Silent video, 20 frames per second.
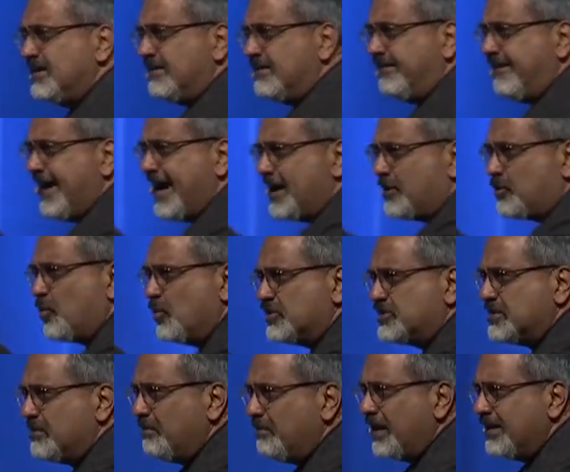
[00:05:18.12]
That was
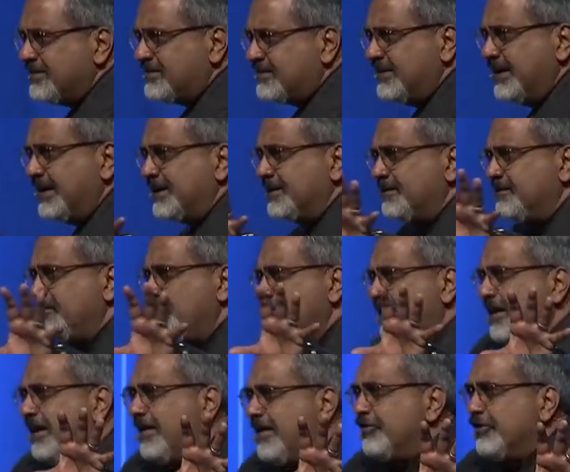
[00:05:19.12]
a blessing.
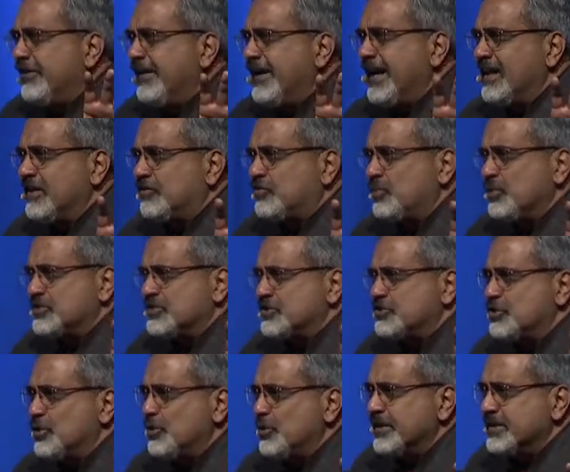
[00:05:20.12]
Everything else was a
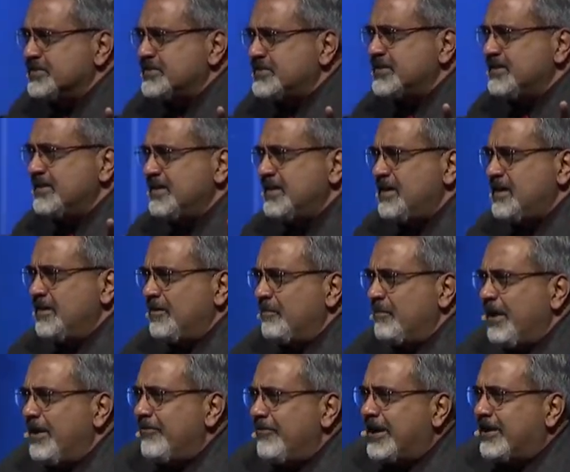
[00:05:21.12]
choice.
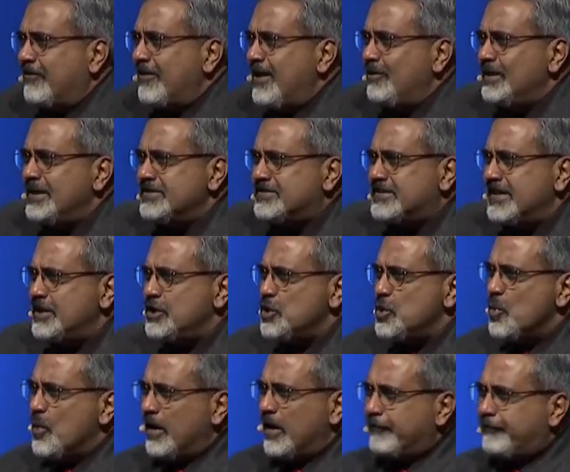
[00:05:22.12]
Mary Crowley said,
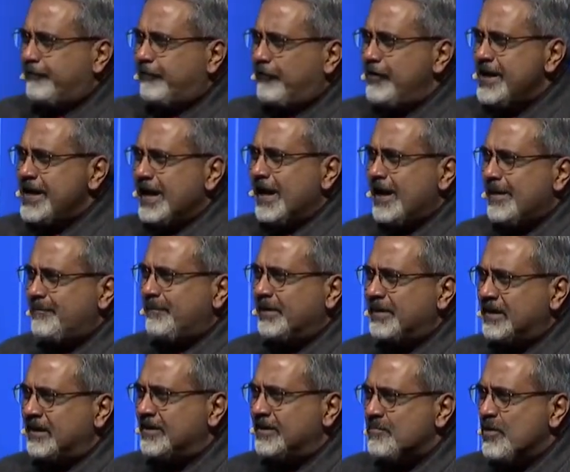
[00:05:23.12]
you are free up
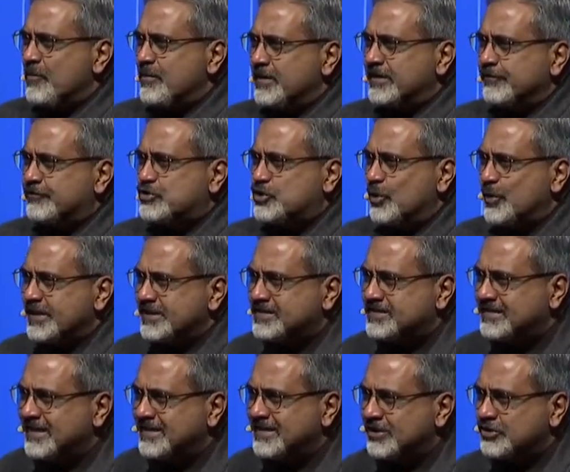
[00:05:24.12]
until the moment of choice,
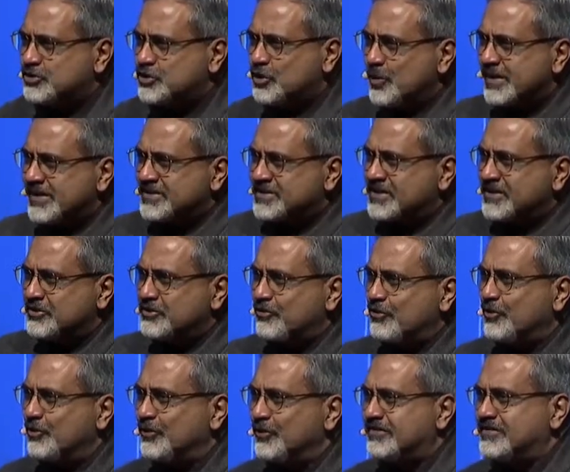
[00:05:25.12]
then the choice
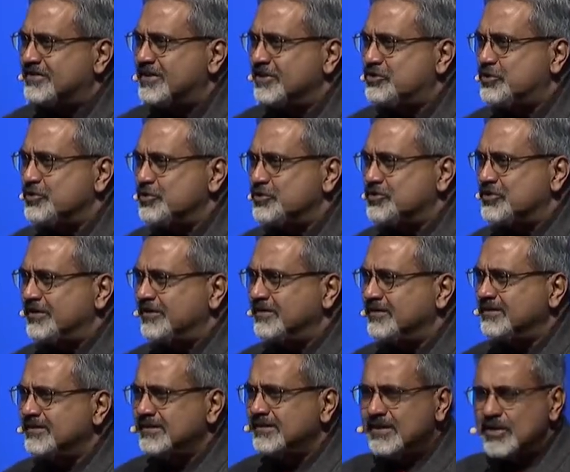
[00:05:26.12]
controls the chooser.
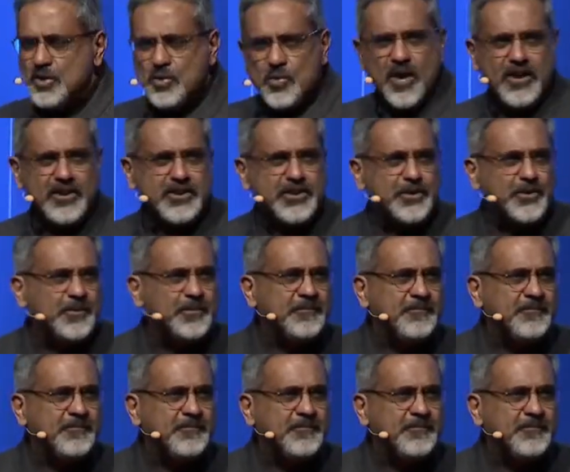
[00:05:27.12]
Who are you?